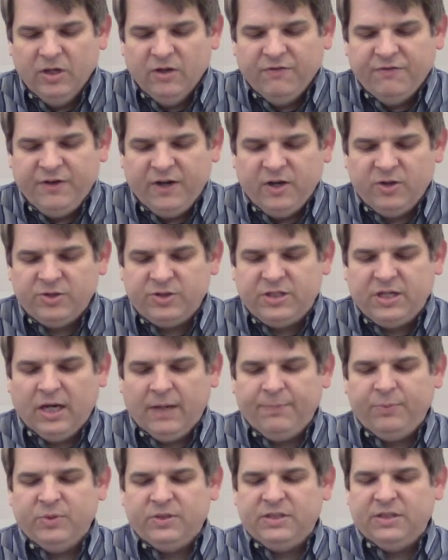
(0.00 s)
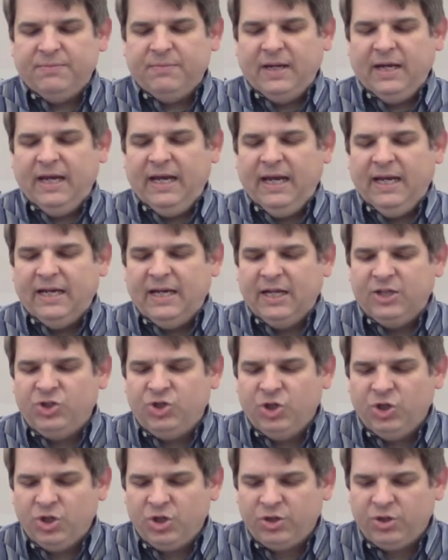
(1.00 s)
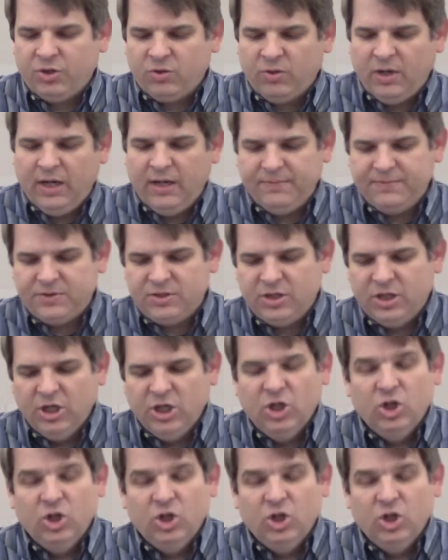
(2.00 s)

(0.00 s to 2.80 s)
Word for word: Pharaoh's cup was in my hand, and I took the grapes,